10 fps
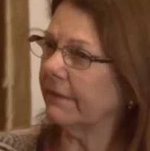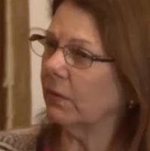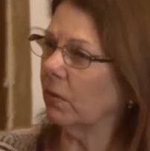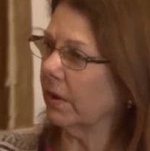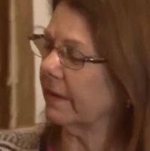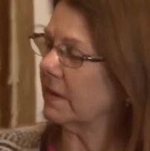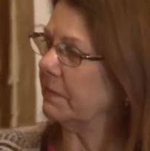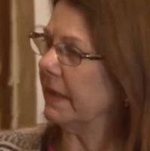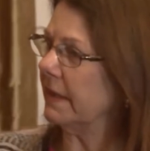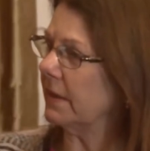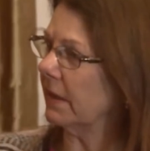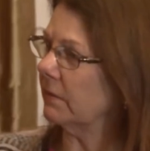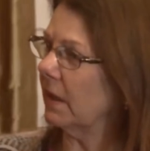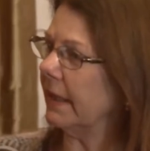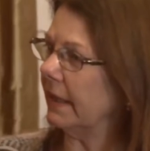of the work that's being done
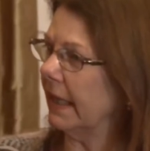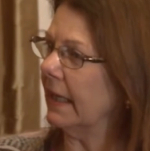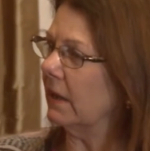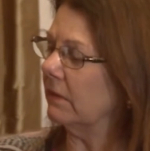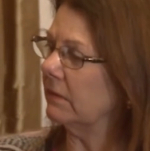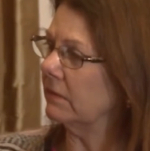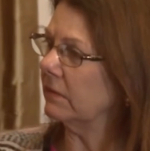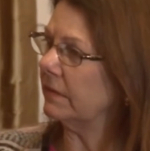right now